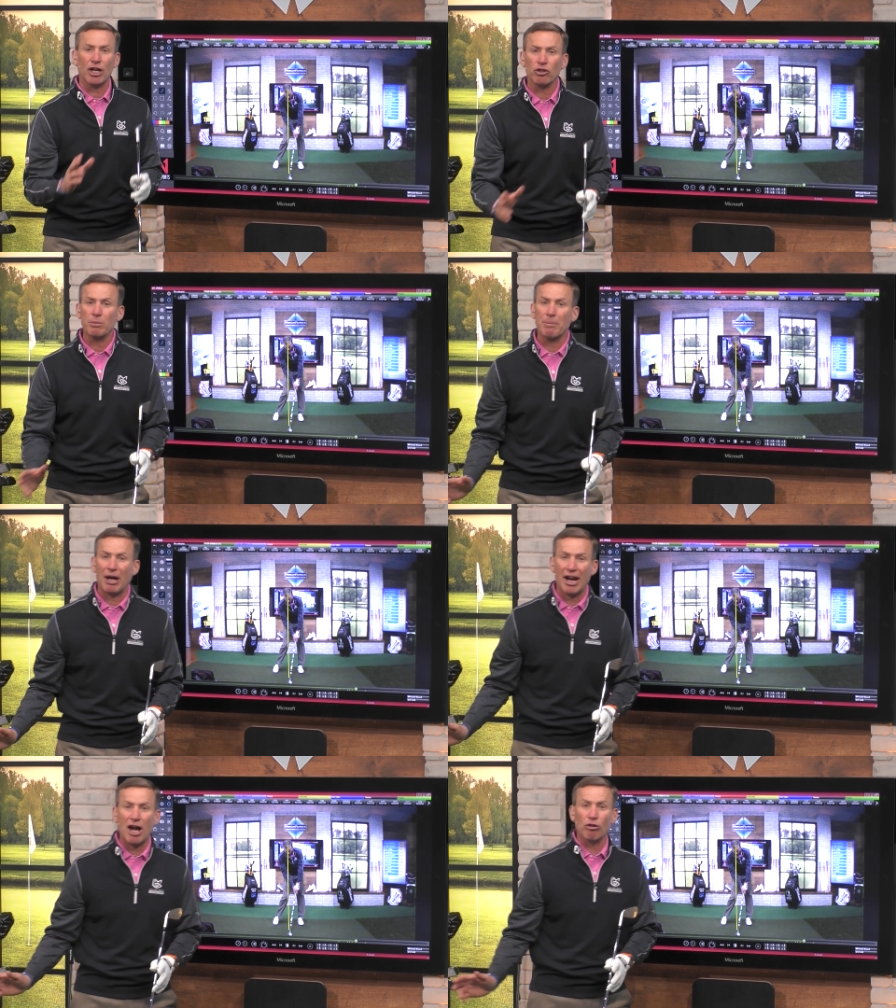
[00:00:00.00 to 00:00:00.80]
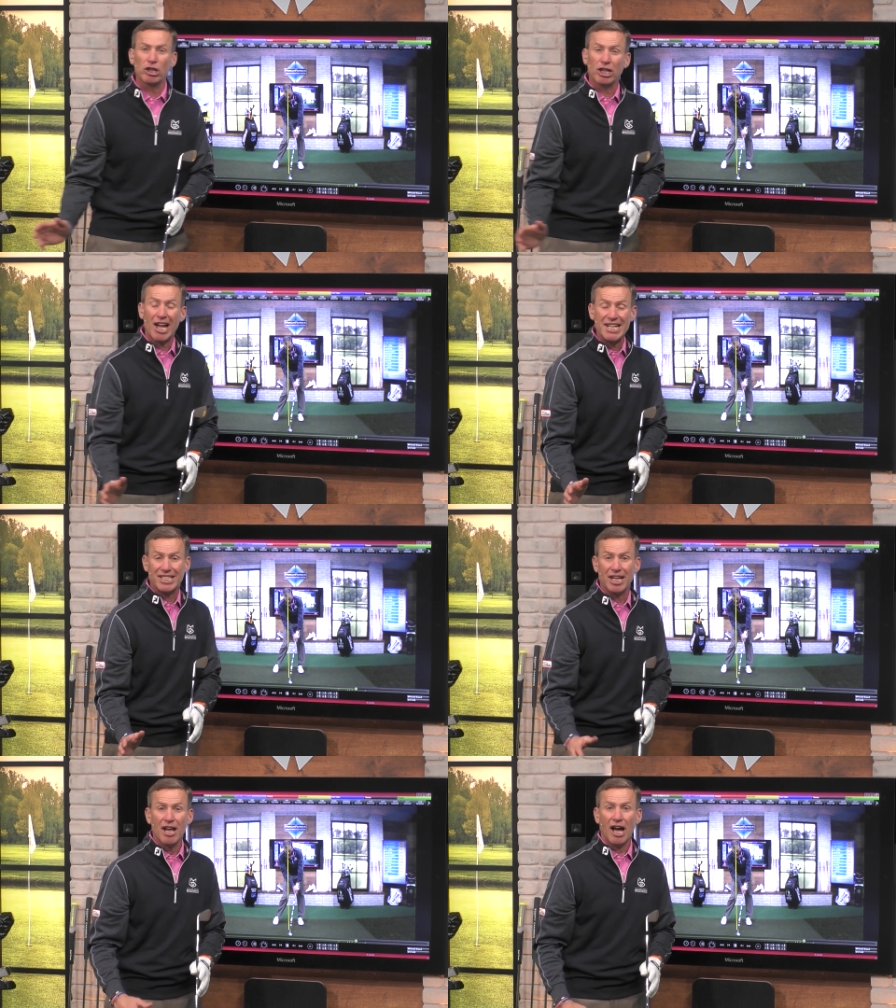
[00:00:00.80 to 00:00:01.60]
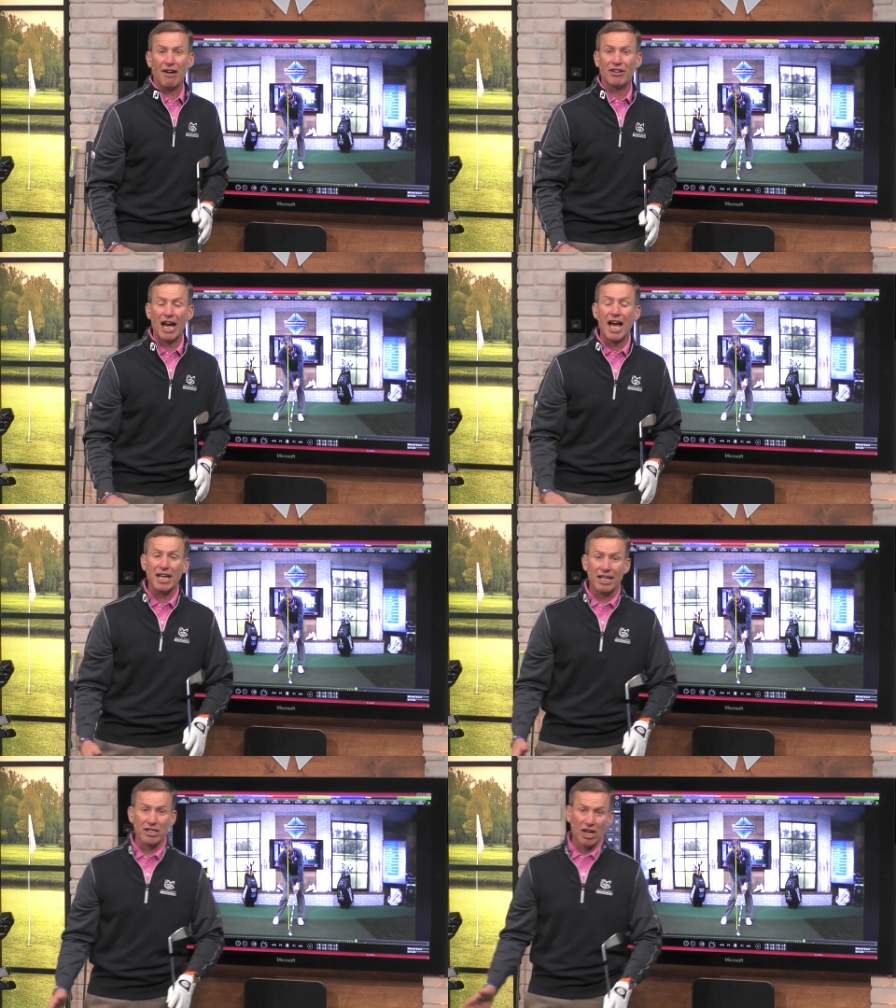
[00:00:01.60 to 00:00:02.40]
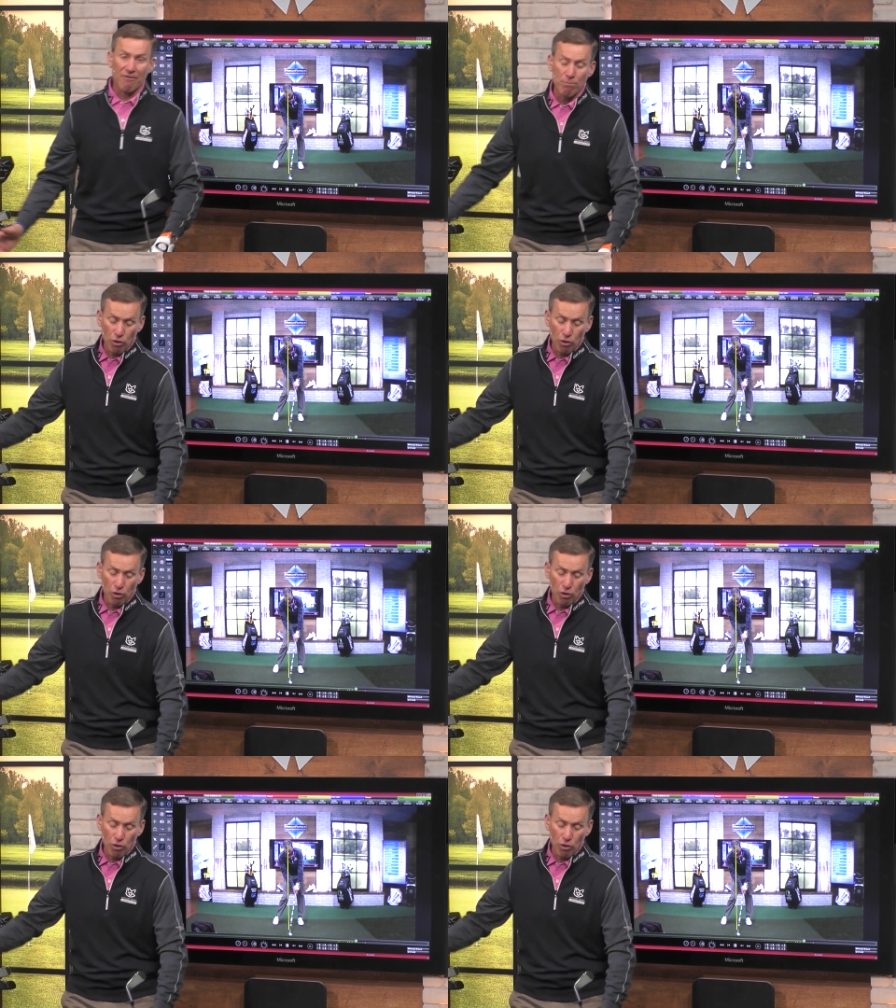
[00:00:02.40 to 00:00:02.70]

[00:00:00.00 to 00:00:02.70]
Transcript: tells me about how light I've gotten as I've